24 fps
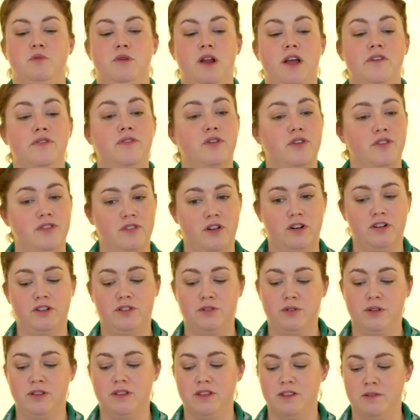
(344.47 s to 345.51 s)
when I first started
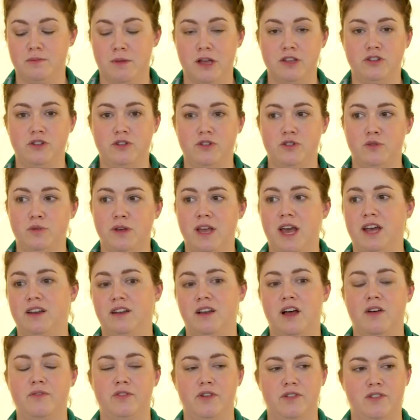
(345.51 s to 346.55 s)
doing these menus, we had a
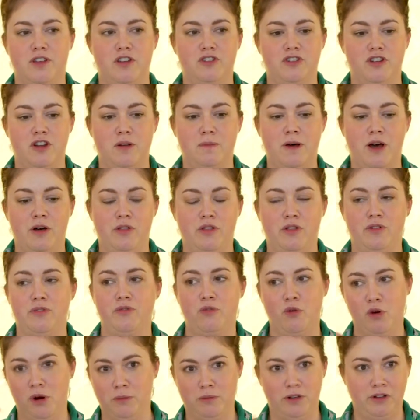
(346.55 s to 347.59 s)
conversation about the
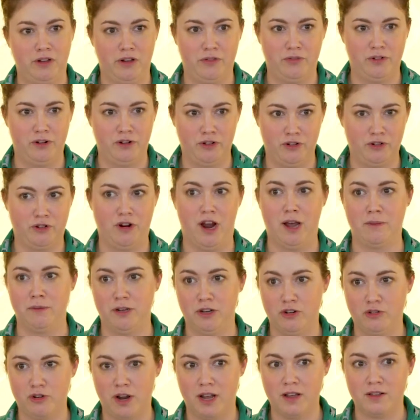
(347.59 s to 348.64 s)
formula for
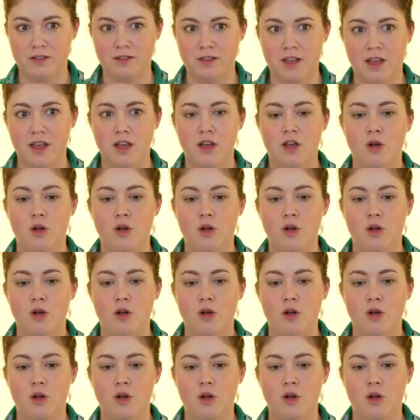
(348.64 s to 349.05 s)
describing drinks.